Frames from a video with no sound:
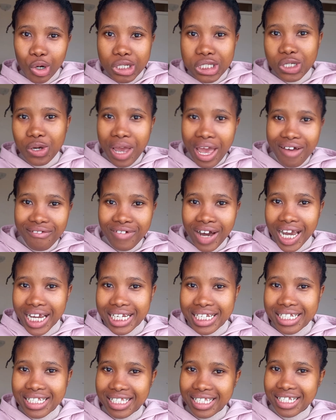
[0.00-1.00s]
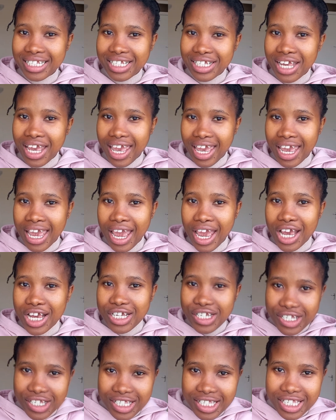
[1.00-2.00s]
have high density hair. you
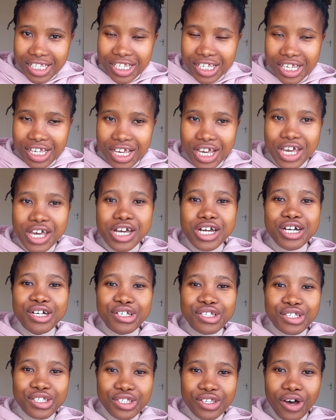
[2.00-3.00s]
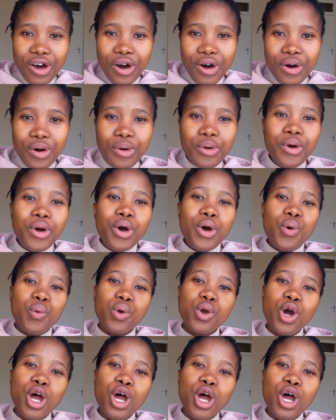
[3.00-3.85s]
see. So we're gonna